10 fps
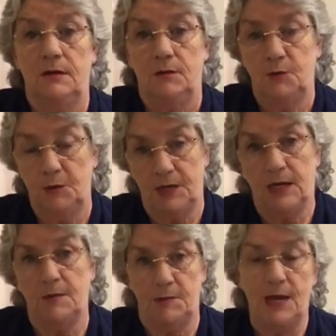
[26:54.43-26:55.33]
we
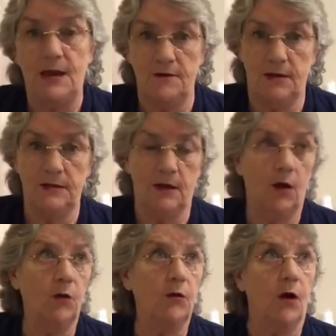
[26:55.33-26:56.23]
become a parent, a
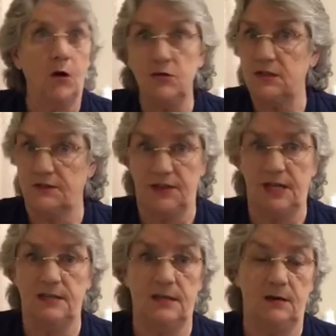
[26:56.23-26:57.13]
whole host of
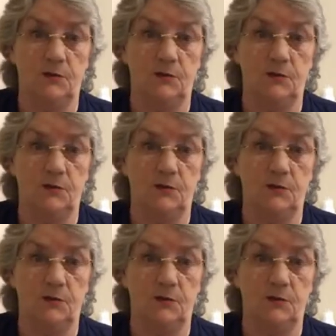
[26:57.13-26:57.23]
things that